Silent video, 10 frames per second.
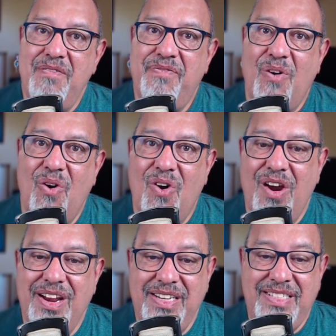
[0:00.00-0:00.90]

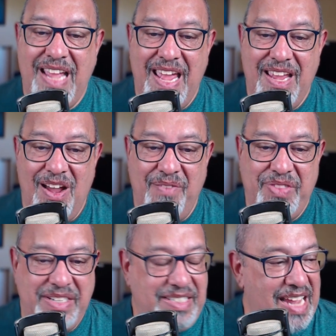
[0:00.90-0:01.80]
for Day
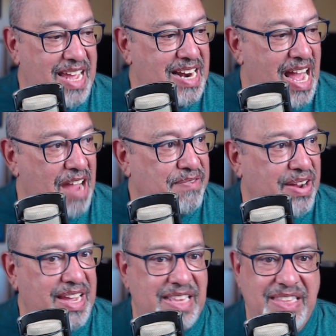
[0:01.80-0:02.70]
of the Dead. I
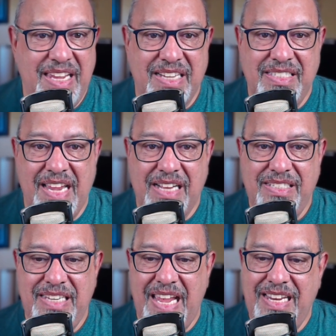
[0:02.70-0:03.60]
forget the
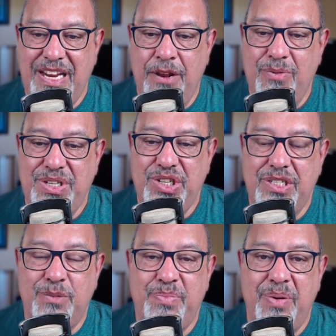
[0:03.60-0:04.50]
exact date in which
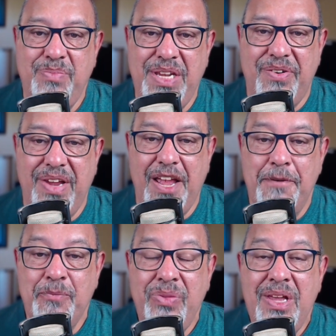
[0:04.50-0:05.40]
it's premiering,
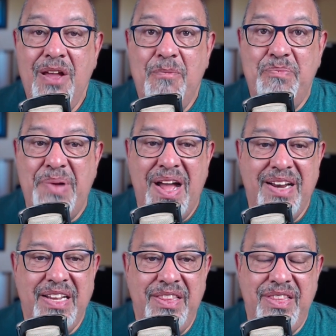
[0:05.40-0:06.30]

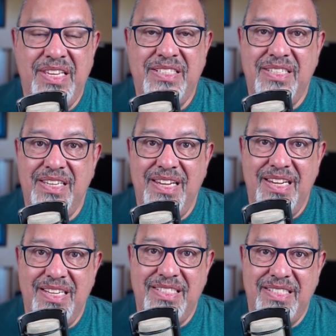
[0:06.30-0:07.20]
but this
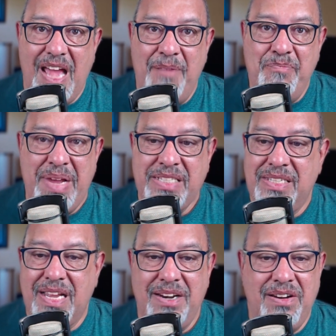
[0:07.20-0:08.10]
is a
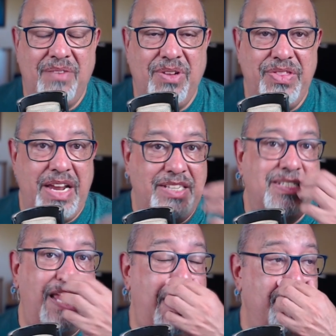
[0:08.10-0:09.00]
Mexican novel that
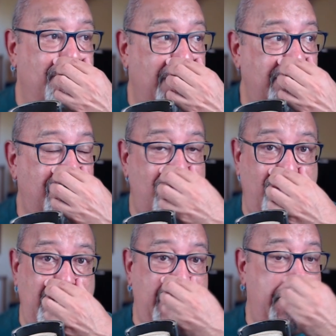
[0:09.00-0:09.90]
is a must
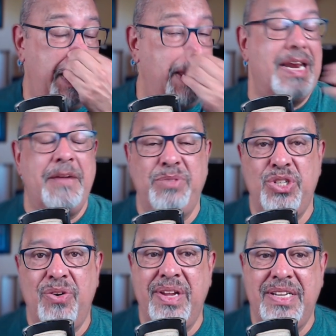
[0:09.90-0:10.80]
read, and I'm
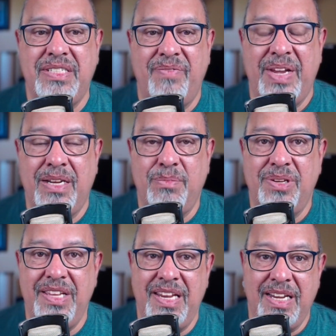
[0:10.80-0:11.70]
sure it is
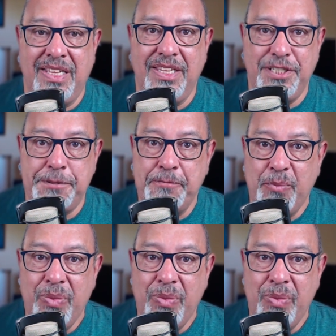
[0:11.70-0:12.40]
available in English.